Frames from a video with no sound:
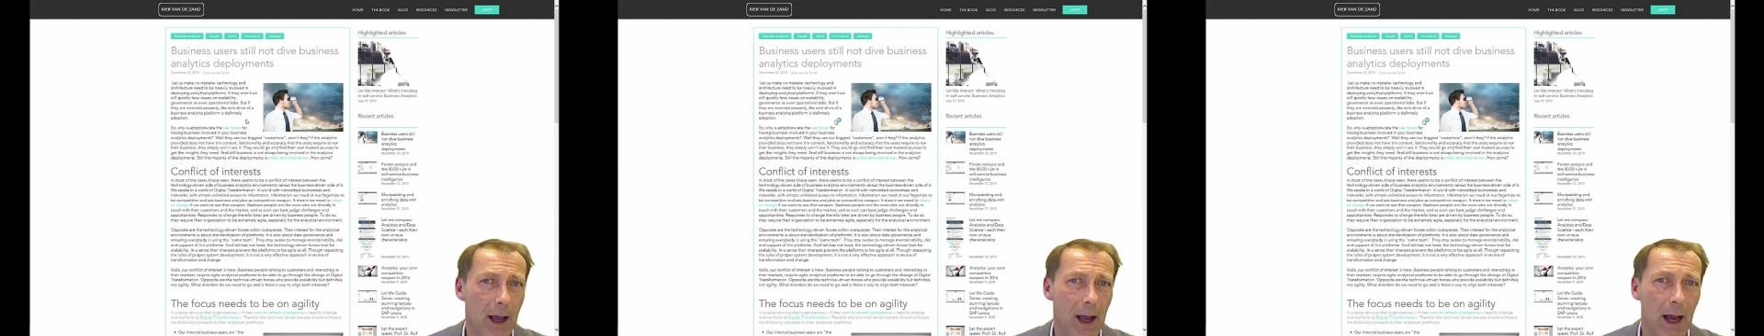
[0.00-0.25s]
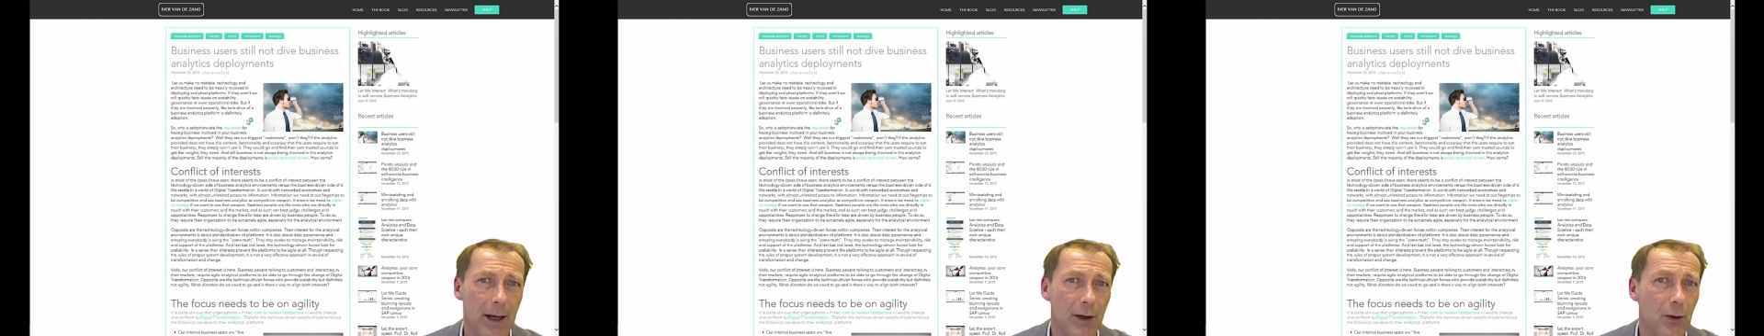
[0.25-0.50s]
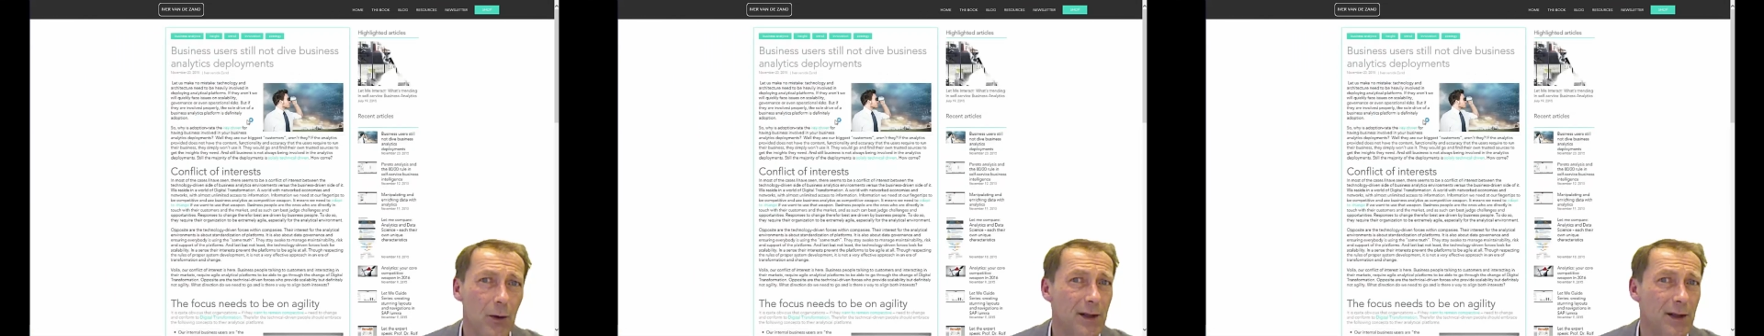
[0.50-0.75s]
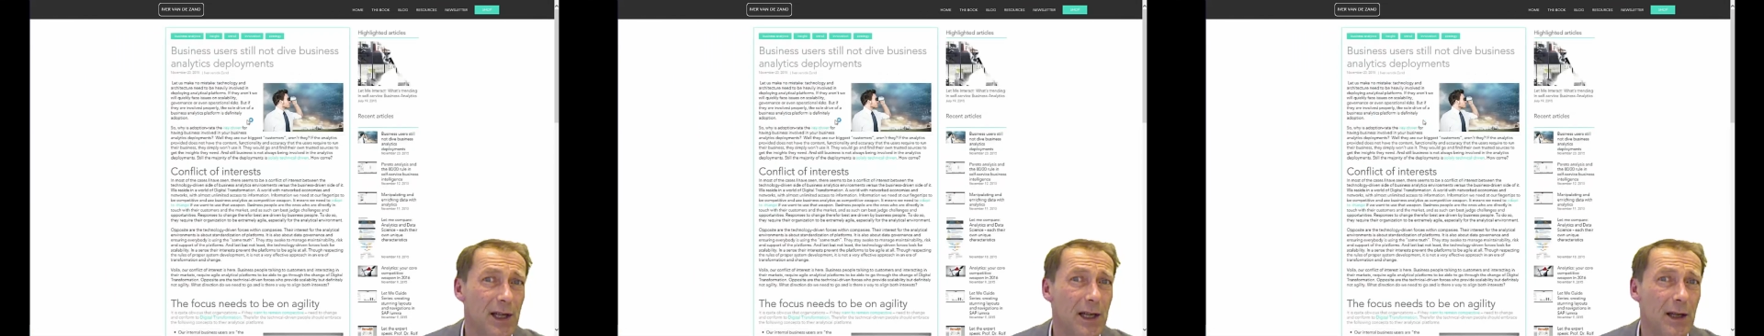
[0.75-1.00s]
And you can
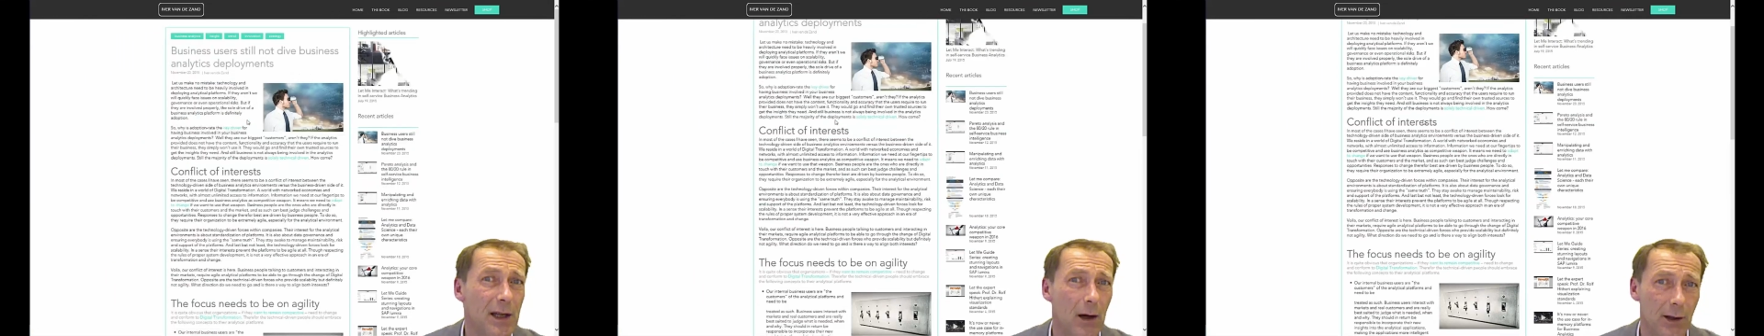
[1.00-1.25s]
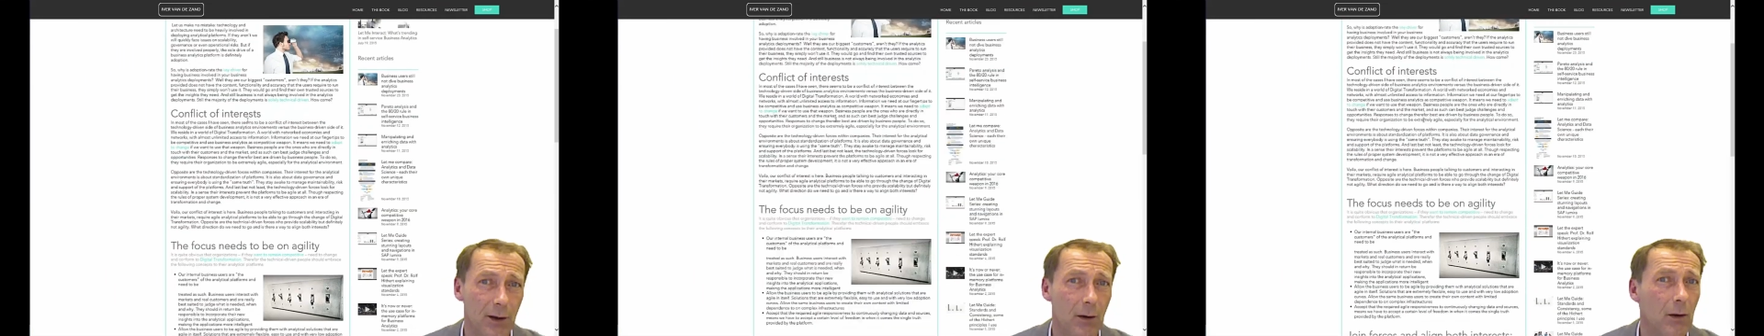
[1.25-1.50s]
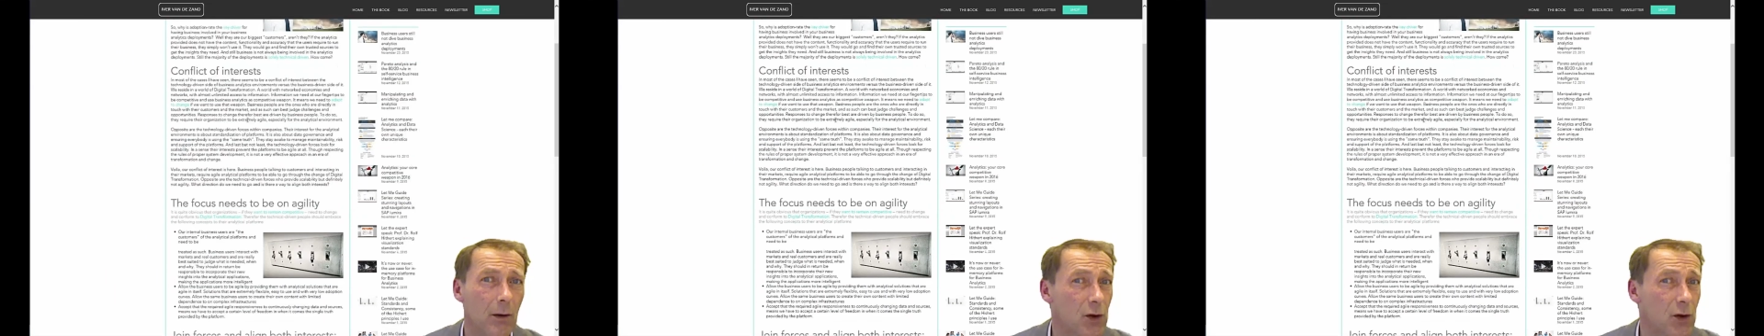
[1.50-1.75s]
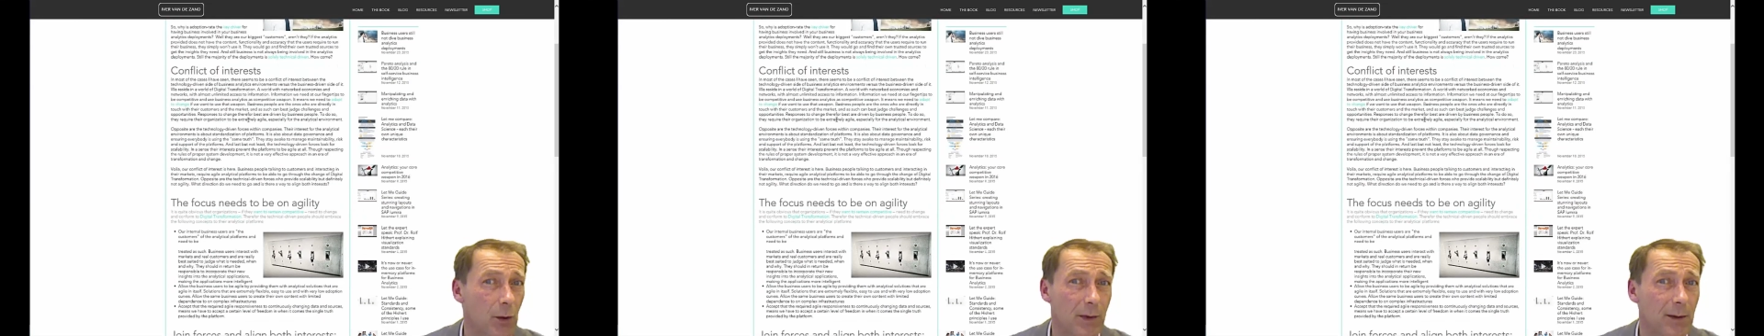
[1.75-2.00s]
see the article.
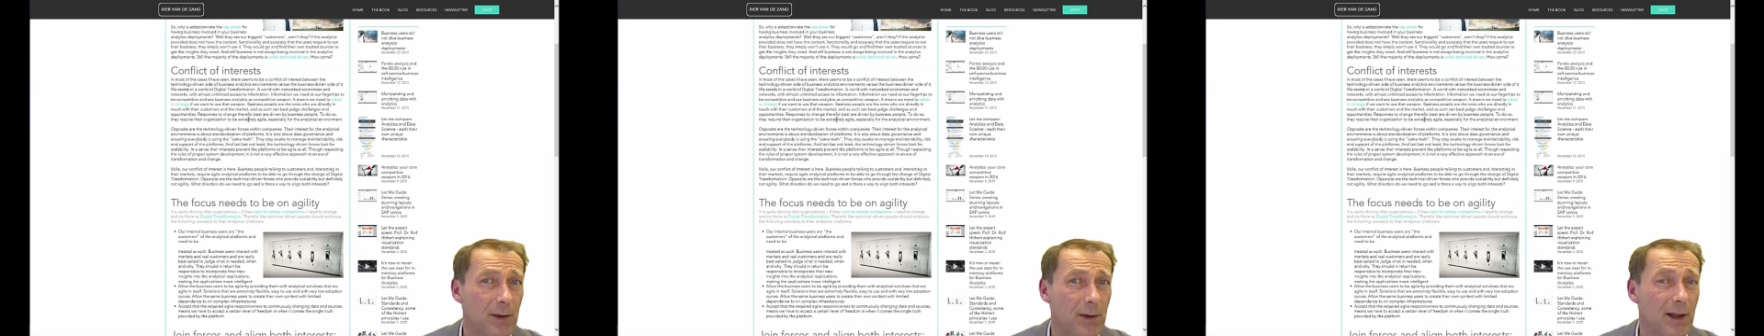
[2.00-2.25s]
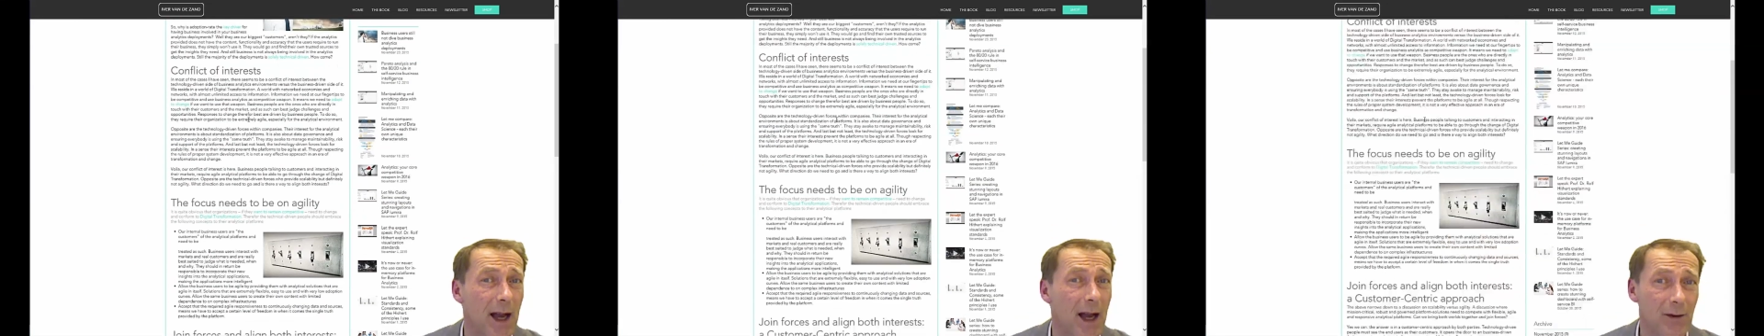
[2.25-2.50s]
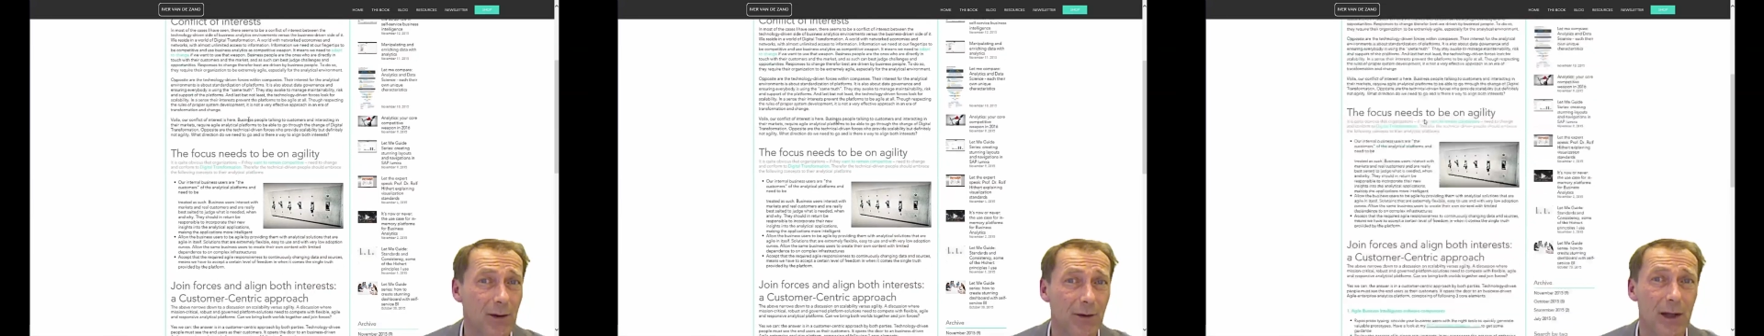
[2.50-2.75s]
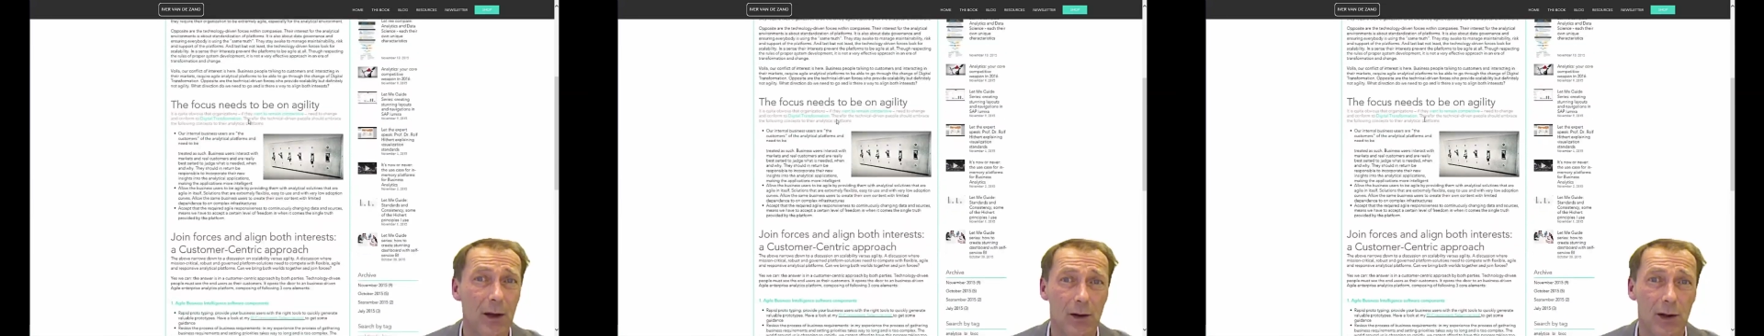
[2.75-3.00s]
Sometimes it has
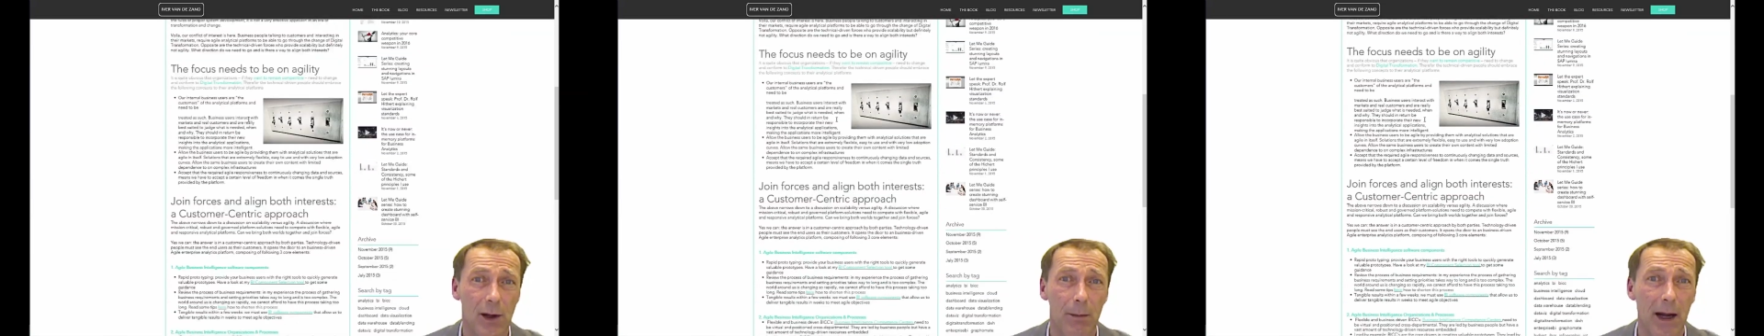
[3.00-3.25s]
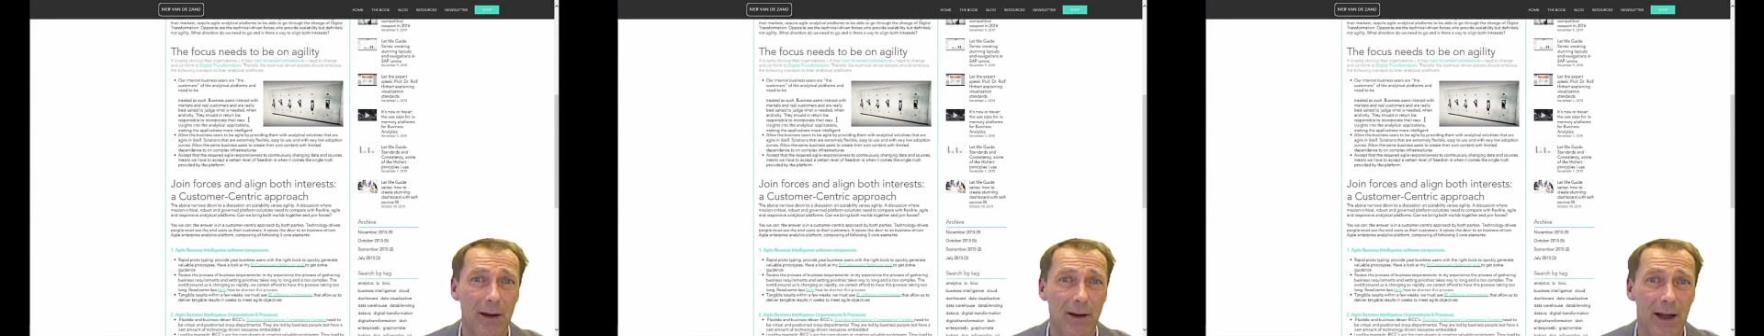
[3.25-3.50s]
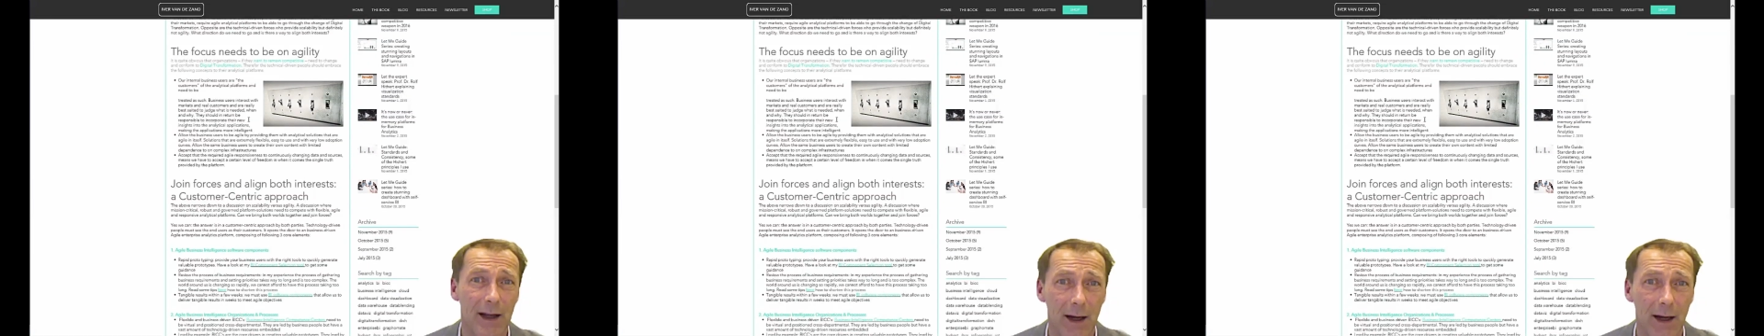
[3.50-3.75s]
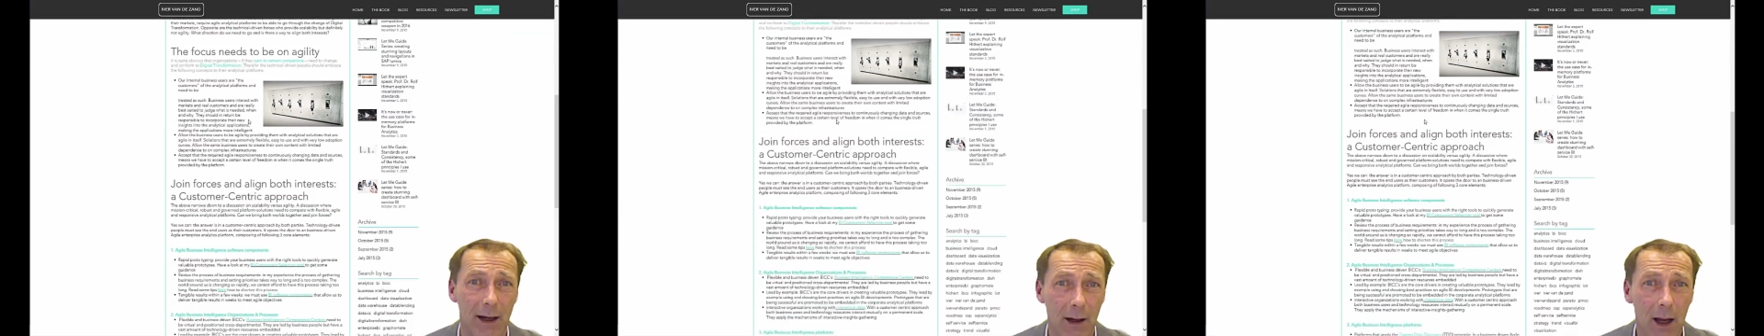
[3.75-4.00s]
videos embedded in
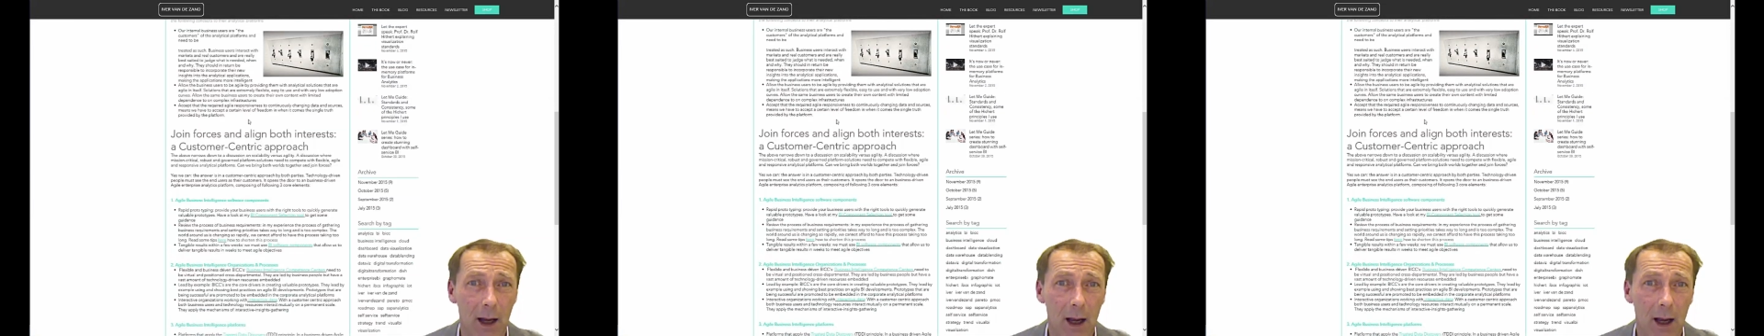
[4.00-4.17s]
there,